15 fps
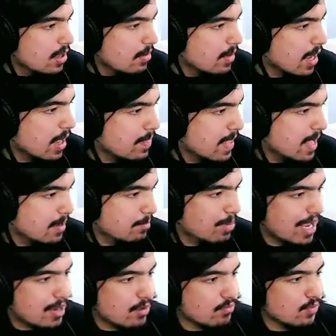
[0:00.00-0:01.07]
And then
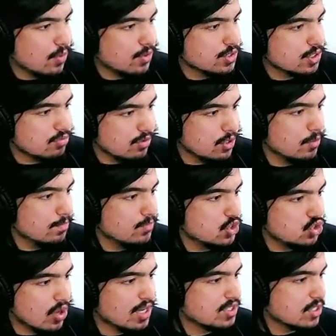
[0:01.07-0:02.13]
Baker rolls through,
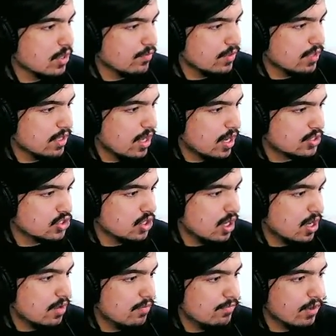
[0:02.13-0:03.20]
tries to go for the
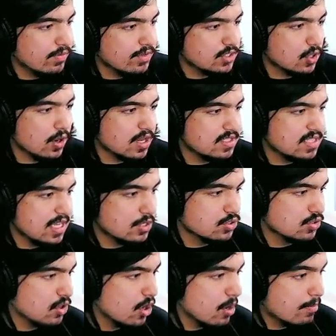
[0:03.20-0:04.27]
lockjaw. Velvet targets the
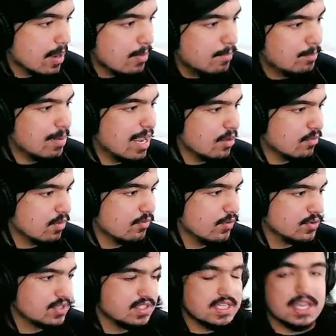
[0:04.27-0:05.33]
injured arm. Baker
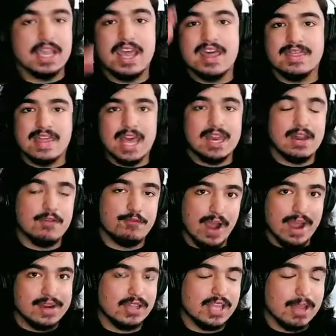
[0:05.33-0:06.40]
reverses it. Then
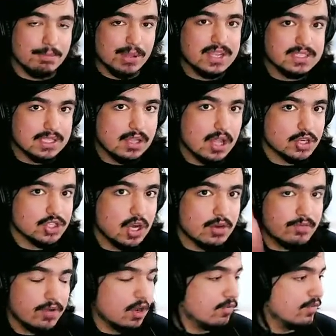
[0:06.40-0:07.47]
finally applies the lockjaw
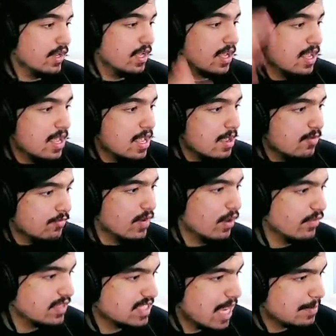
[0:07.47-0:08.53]
on Velvet.
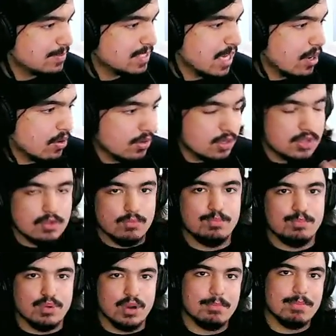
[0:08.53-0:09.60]
Velvet taps out.
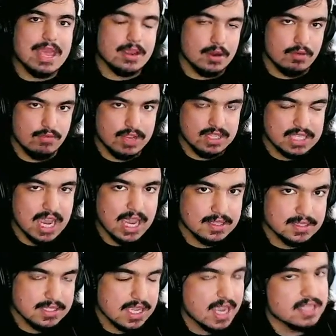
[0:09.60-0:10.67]
Britt Baker
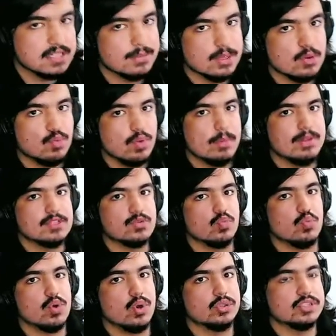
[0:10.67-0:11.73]
retains the AEW Women's
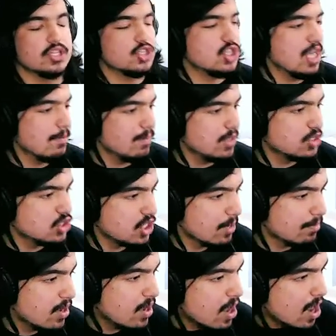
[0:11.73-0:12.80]
World
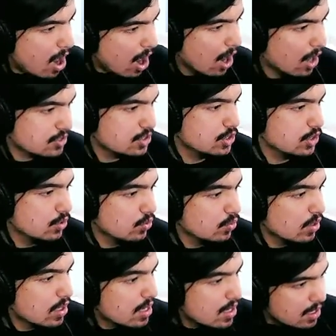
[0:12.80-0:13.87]
Championship onto
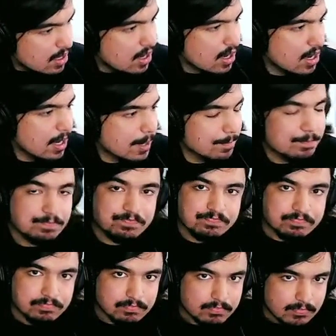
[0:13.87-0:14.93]

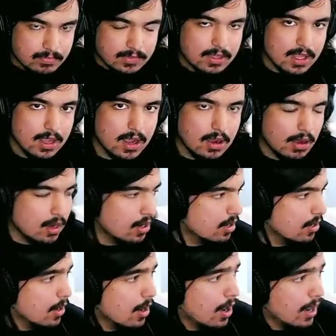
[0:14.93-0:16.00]

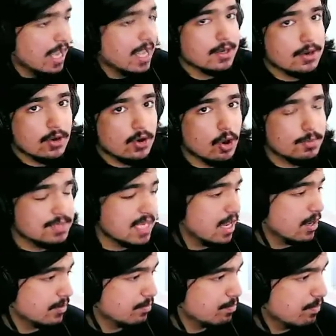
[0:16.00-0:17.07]
in her
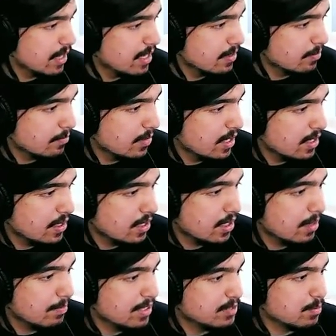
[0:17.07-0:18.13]
hometown in
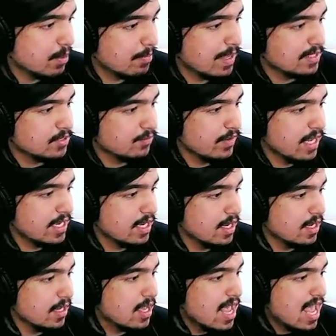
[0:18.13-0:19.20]
Pittsburgh,
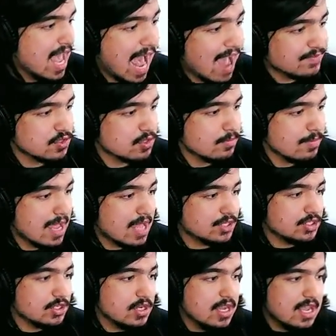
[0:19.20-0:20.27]
Pennsylvania. After the
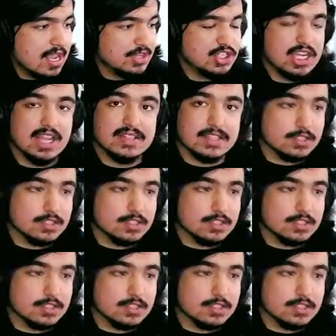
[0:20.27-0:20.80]
match, she hits a